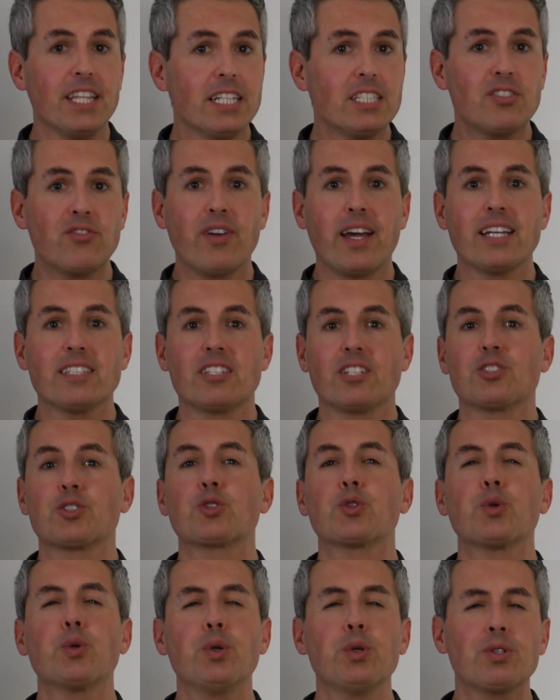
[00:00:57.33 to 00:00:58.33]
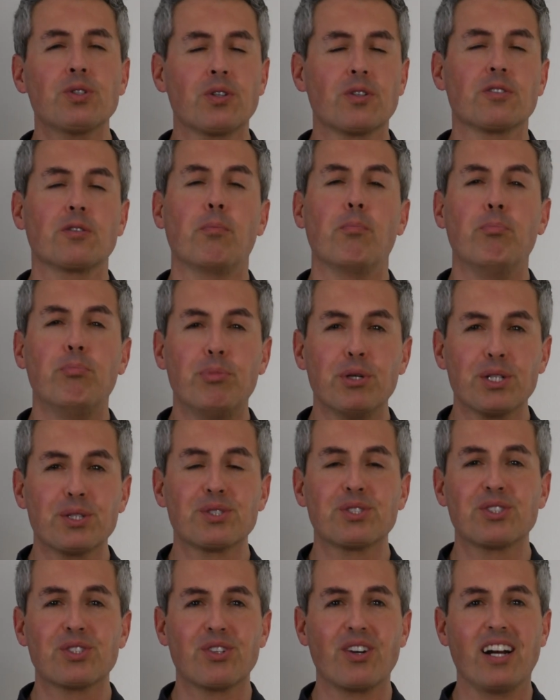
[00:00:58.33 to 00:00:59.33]
this phase, it's crucial to build
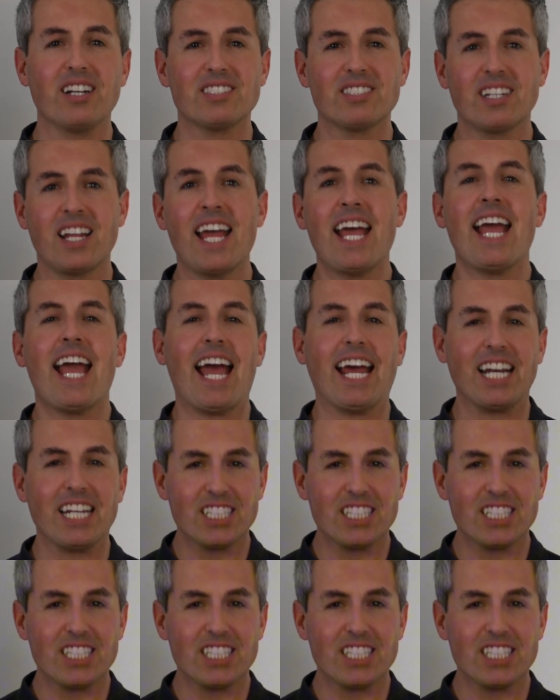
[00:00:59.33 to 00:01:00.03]
trust and